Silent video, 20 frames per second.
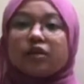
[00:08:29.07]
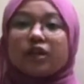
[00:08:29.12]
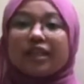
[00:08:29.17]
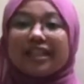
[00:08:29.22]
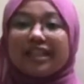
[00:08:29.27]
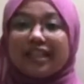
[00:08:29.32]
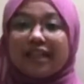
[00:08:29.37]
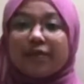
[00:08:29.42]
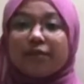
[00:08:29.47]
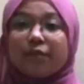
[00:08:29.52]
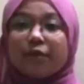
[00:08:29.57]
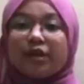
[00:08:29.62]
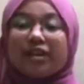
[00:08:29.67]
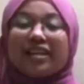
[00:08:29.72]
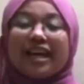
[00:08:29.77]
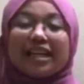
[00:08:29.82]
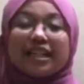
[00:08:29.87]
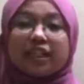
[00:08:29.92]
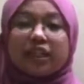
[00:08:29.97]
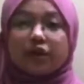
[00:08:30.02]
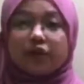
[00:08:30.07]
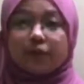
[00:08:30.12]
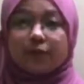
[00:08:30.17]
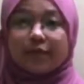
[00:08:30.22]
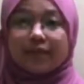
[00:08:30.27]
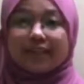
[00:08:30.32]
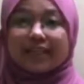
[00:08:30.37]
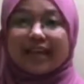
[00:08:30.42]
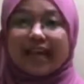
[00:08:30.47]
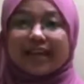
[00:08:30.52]

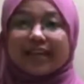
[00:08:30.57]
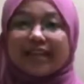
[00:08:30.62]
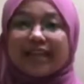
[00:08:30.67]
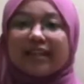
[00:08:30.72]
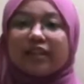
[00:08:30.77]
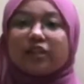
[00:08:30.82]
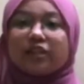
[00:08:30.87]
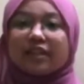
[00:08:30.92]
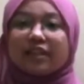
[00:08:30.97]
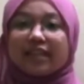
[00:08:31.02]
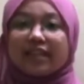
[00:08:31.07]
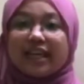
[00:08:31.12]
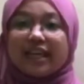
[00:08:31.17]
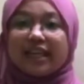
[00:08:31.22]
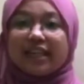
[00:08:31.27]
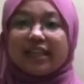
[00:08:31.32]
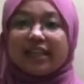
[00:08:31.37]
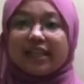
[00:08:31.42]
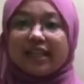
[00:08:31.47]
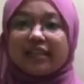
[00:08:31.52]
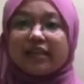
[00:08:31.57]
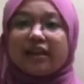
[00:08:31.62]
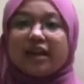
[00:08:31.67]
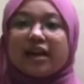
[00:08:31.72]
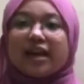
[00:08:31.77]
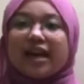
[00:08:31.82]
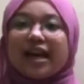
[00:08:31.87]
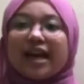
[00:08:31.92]
13.90% in 2018